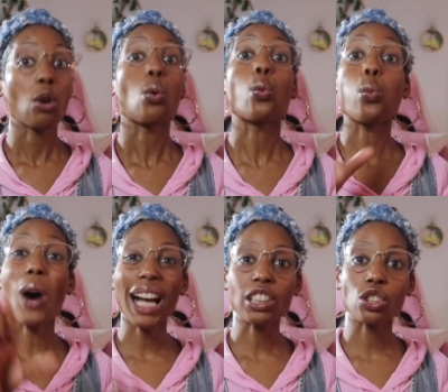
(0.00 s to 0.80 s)

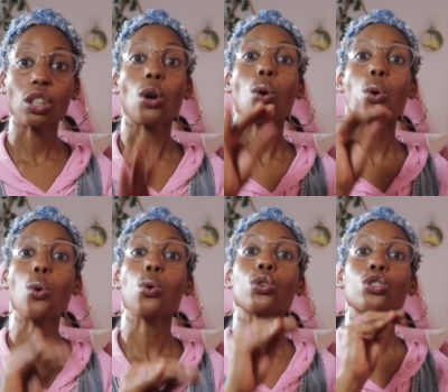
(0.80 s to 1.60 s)
watch
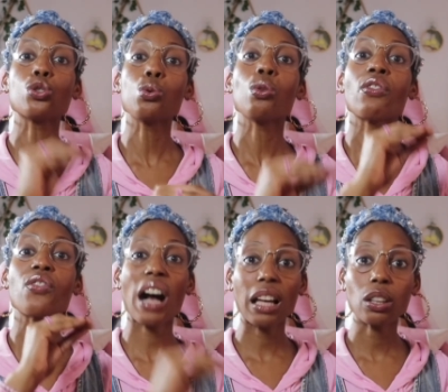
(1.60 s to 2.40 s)
who you
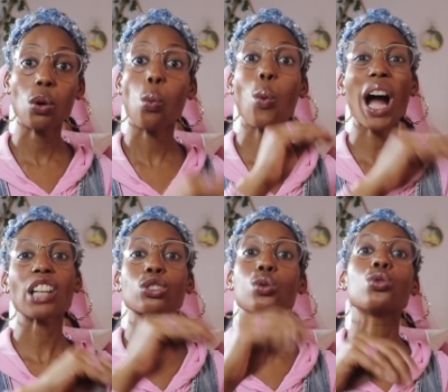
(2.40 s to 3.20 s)
follow,
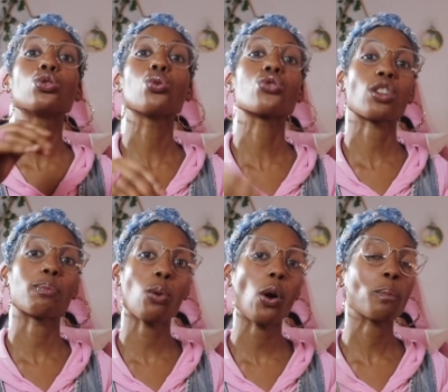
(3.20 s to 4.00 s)
watch who you
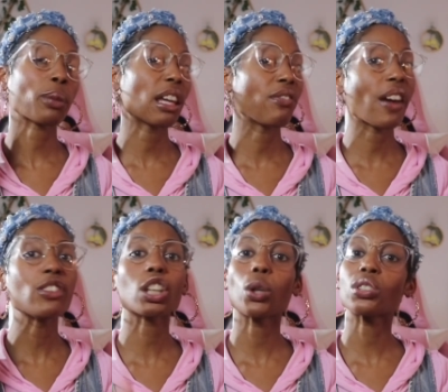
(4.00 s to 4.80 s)
support, pay
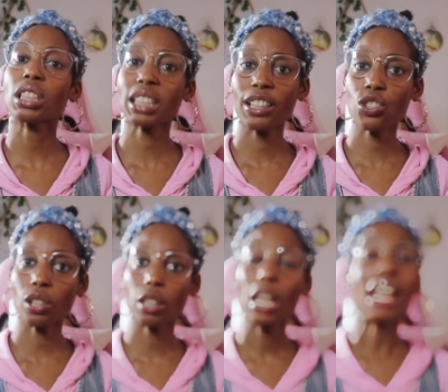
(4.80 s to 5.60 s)
very close
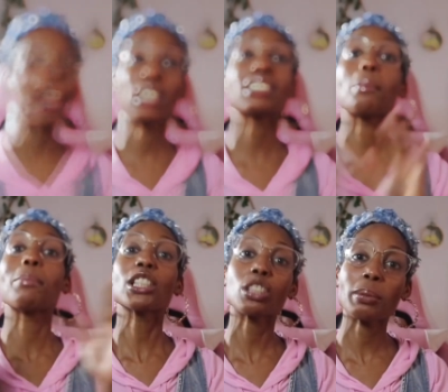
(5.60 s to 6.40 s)
attention. There's a,
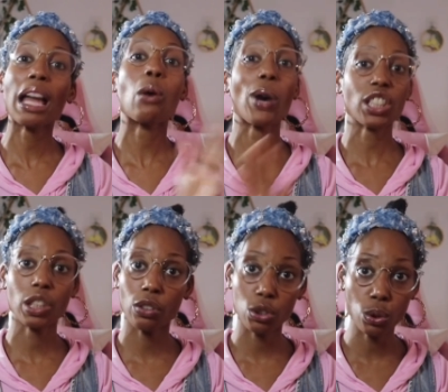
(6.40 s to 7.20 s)
bishop I watch
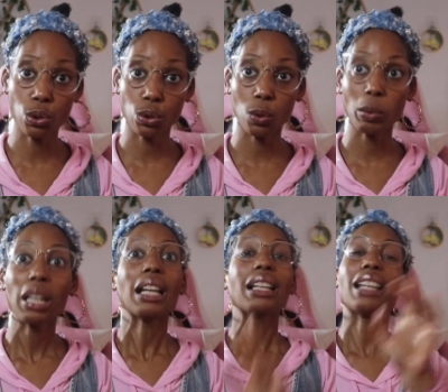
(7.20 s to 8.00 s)
here on YouTube.
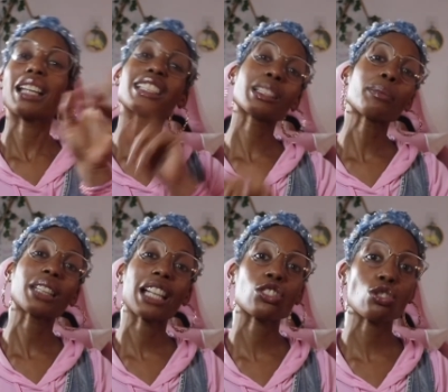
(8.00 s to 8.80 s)
Now, there's something
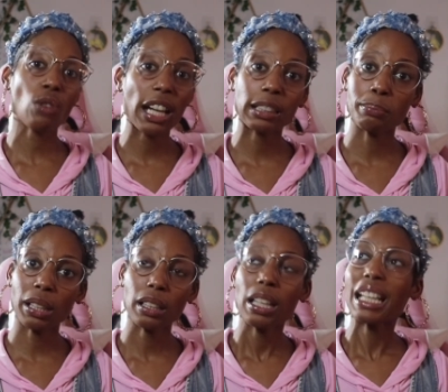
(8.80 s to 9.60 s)
that strike
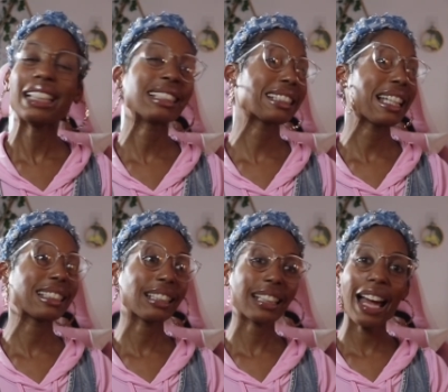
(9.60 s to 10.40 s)
me. He
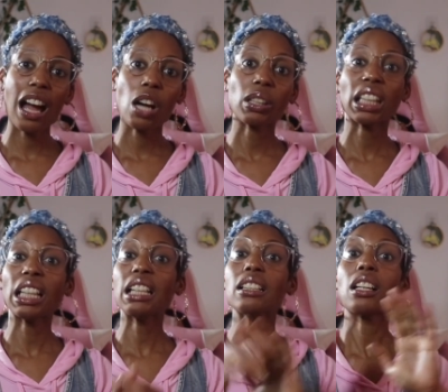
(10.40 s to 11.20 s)
says that how
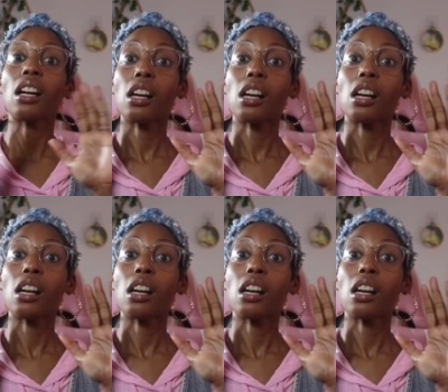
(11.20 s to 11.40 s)
he